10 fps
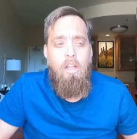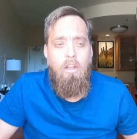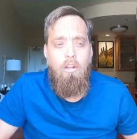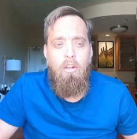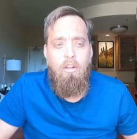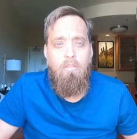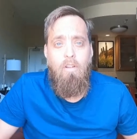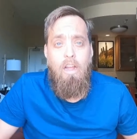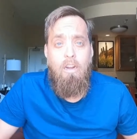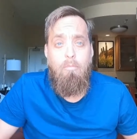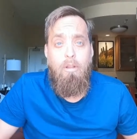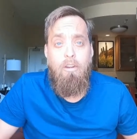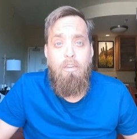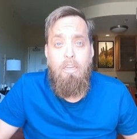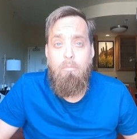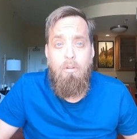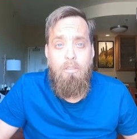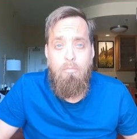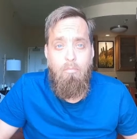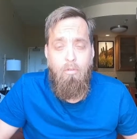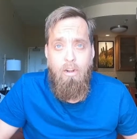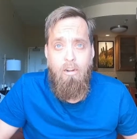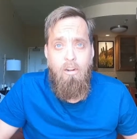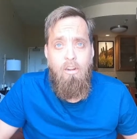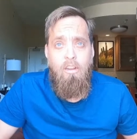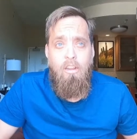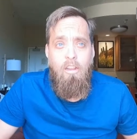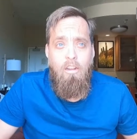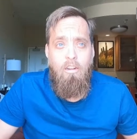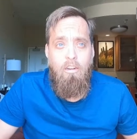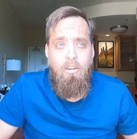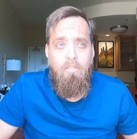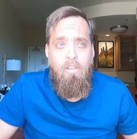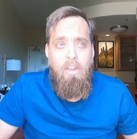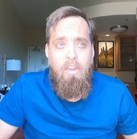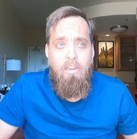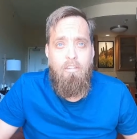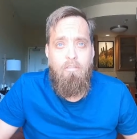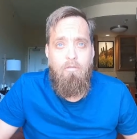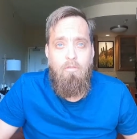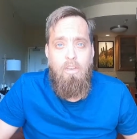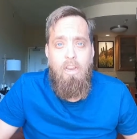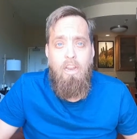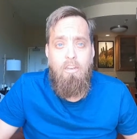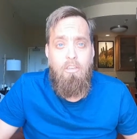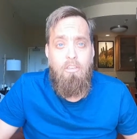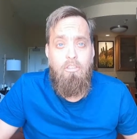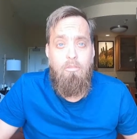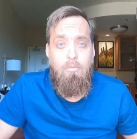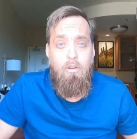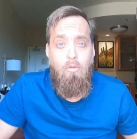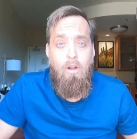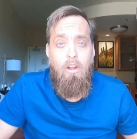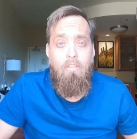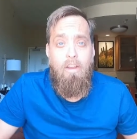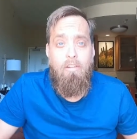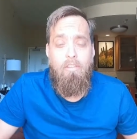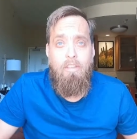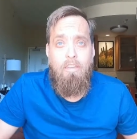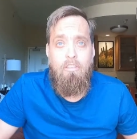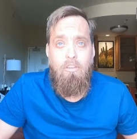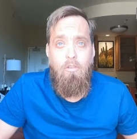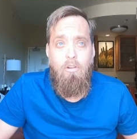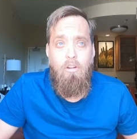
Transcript: um, how to better keep us in prayer. Um, and yeah, you can just be aware of everything that's going